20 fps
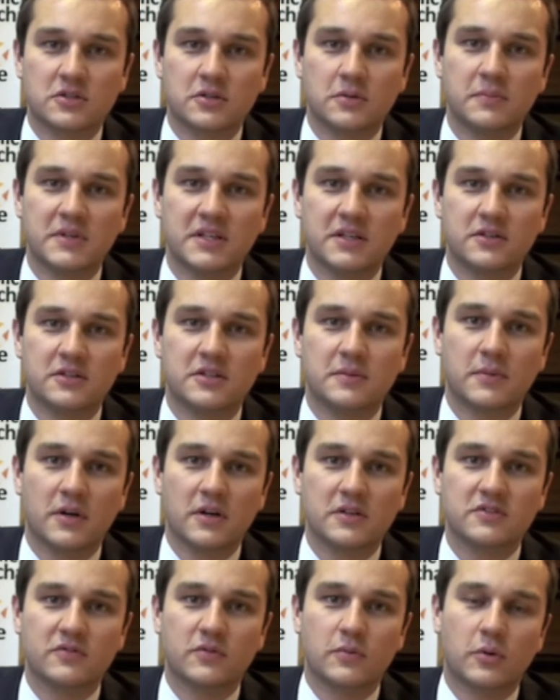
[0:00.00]
to meet the
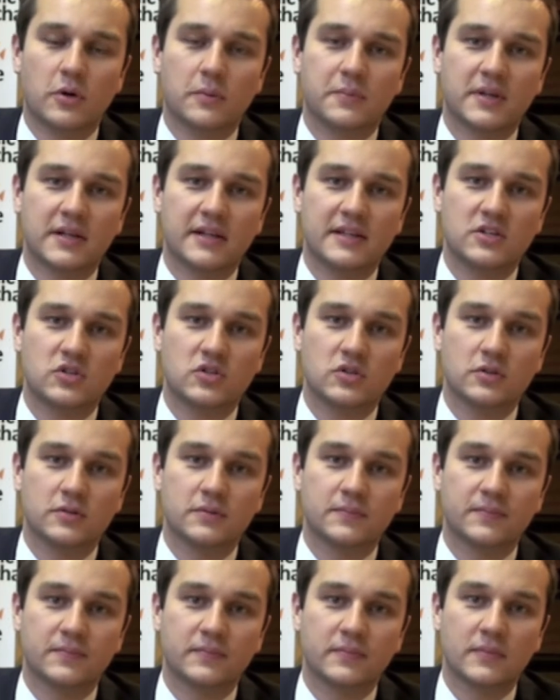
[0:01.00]
demands of the population.